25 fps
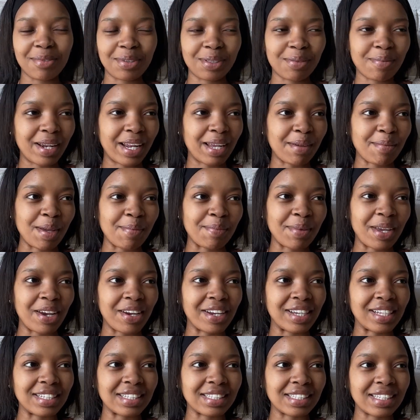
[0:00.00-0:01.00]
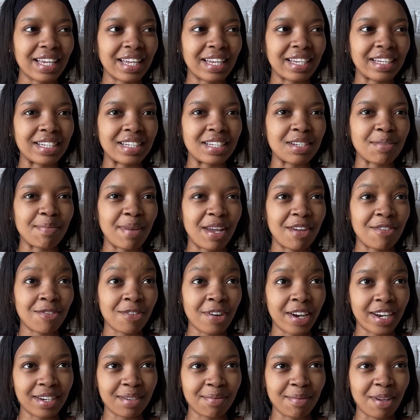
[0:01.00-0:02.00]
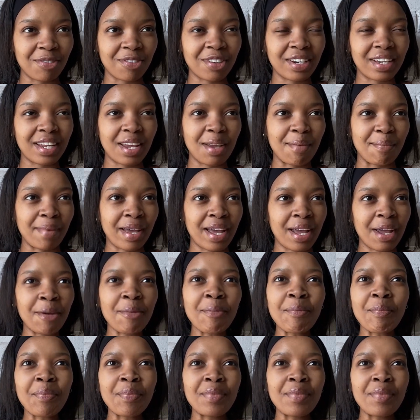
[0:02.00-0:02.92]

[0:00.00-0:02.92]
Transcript: with my, like my parents and my friend. My friend came by.